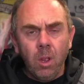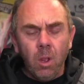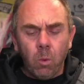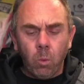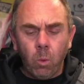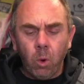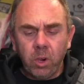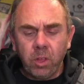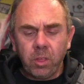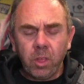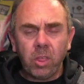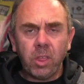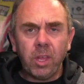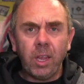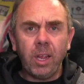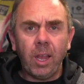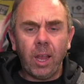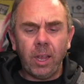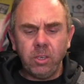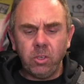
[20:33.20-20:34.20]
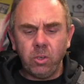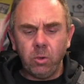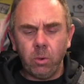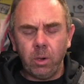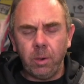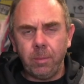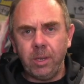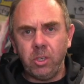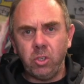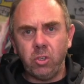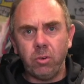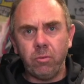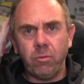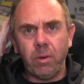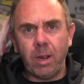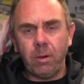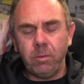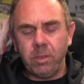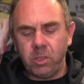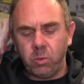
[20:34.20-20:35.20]
One other thing I do want to mention
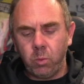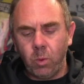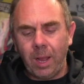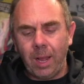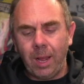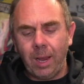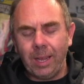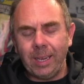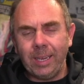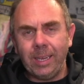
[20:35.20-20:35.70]
around as well